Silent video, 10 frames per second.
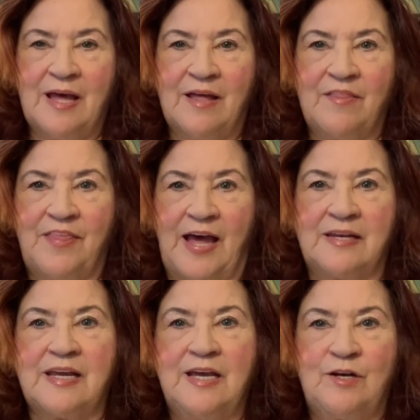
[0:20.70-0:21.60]

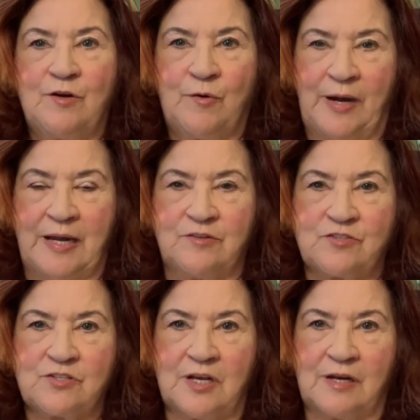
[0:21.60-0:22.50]
that
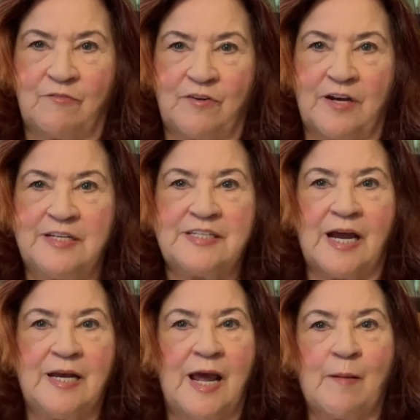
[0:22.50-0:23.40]
integrates in a very
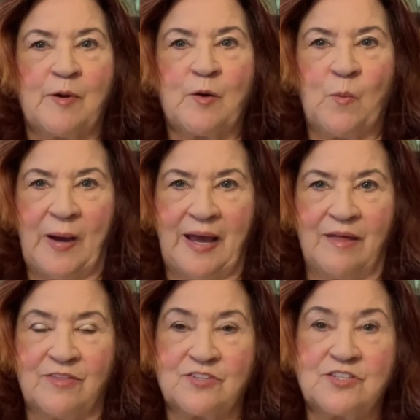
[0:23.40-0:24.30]
dynamic
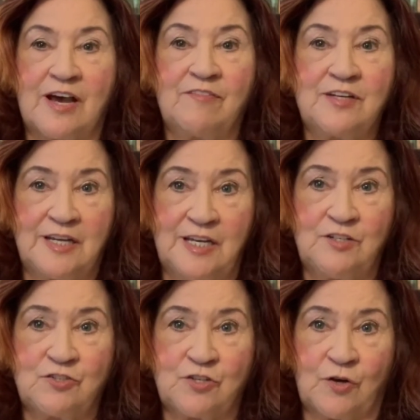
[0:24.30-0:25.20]
way the 7
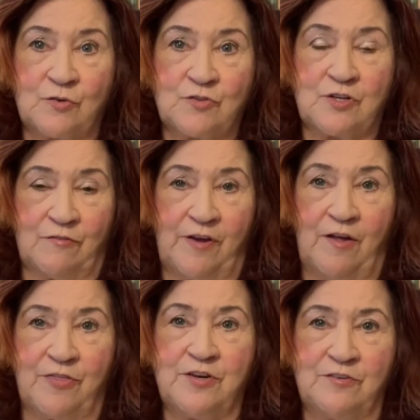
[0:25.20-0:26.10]
keystones of
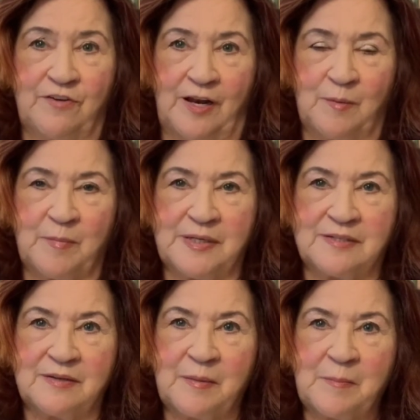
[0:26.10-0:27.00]
healthy development.
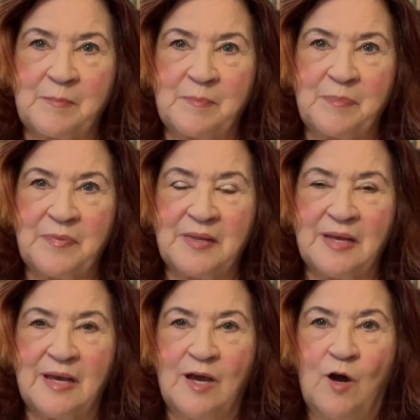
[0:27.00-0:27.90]

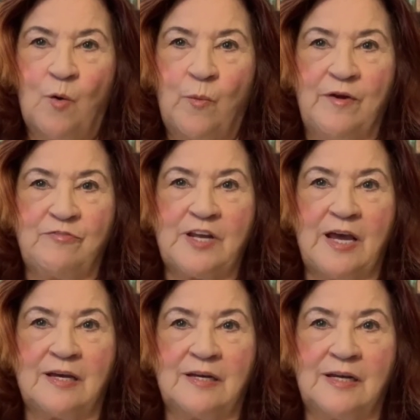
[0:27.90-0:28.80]
We've
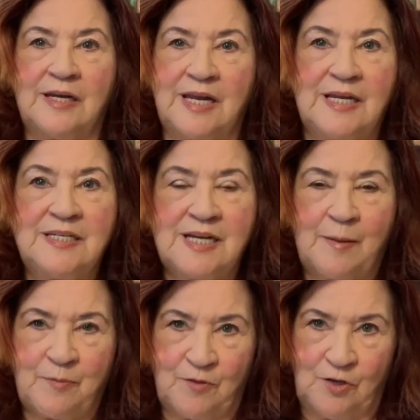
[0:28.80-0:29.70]
taken an
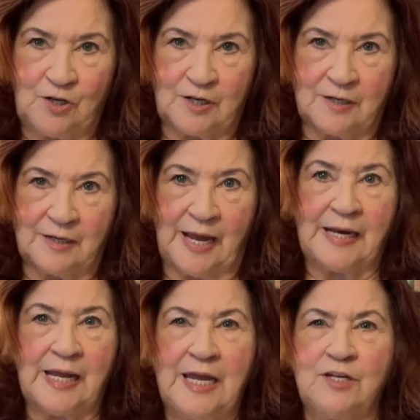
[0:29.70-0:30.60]
in-depth look
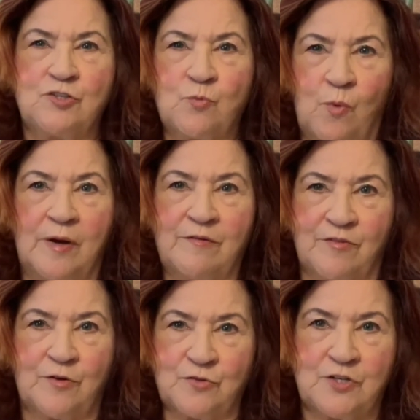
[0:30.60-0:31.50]
at each one of
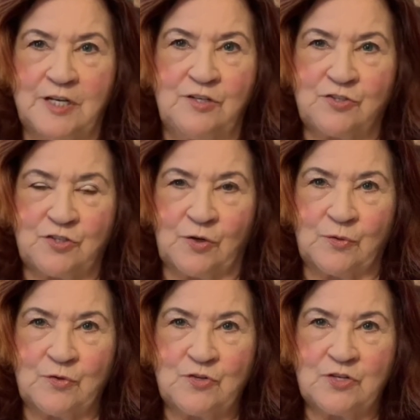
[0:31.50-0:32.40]
those
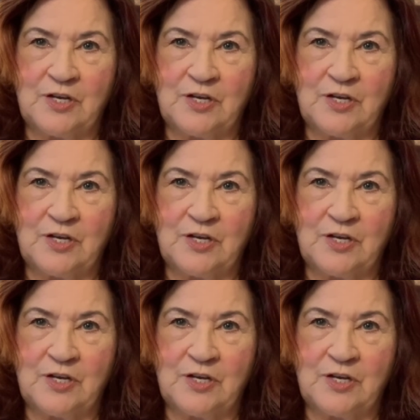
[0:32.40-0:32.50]
keystones,